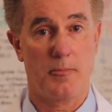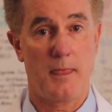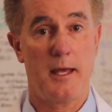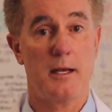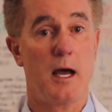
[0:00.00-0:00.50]

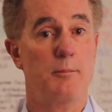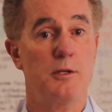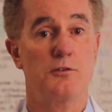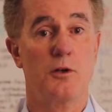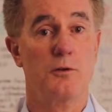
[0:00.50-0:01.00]
and not
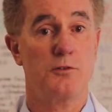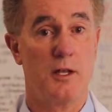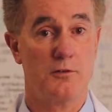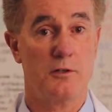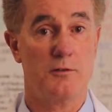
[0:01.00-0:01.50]
be so
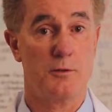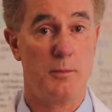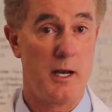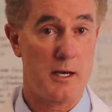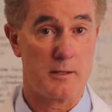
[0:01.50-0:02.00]
sensitive to
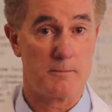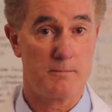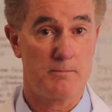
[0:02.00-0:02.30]
pain.